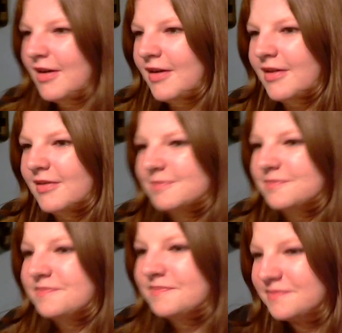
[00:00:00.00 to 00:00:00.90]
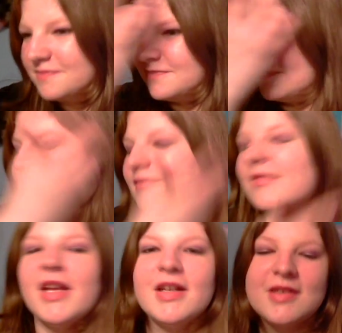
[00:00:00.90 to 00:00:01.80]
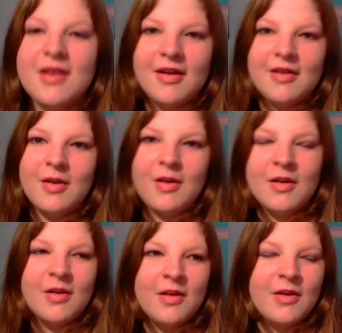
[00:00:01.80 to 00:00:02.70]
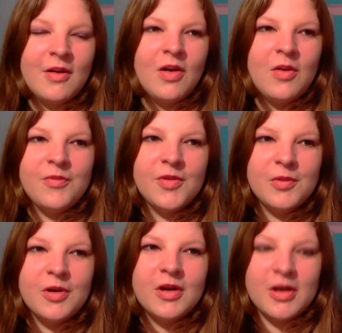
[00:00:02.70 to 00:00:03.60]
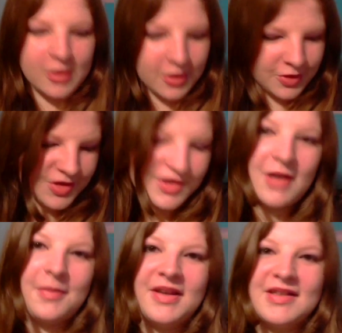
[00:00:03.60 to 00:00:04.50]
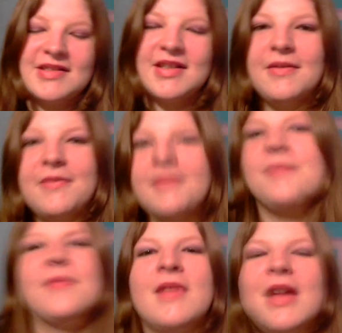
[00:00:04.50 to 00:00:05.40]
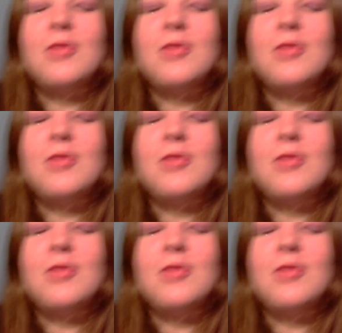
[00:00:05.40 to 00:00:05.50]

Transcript: I just got home from work and grocery shopping and stuff at